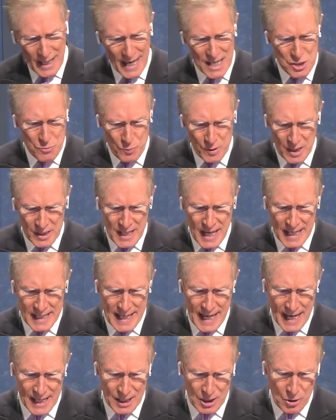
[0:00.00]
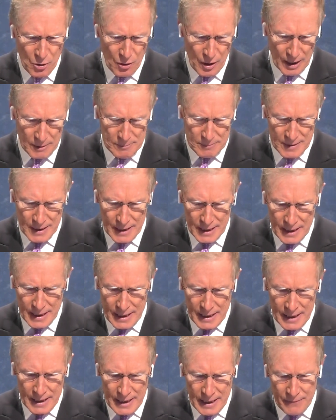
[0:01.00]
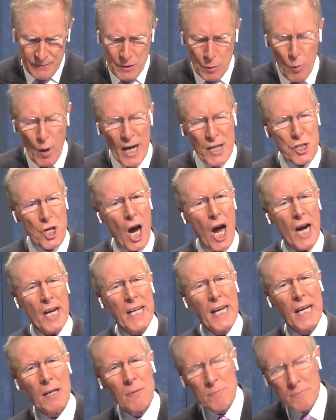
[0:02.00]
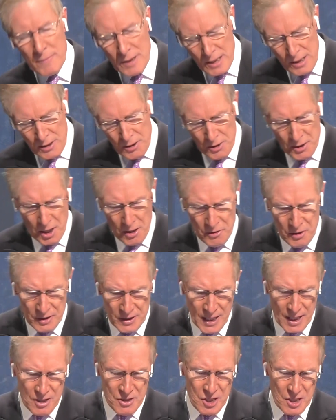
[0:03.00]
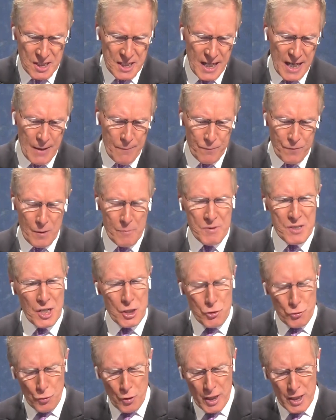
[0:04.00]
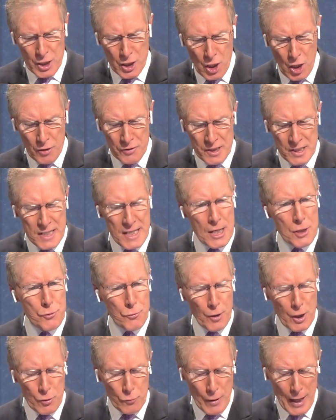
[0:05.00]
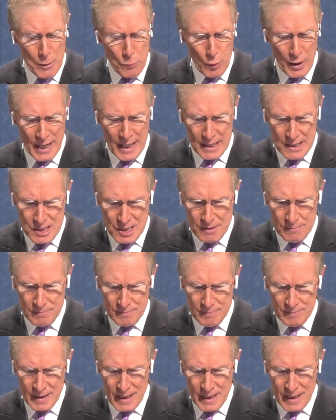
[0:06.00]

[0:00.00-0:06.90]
Last one in that category. If you watch hockey, you know that there's a team from Detroit called the Detroit Red Wings.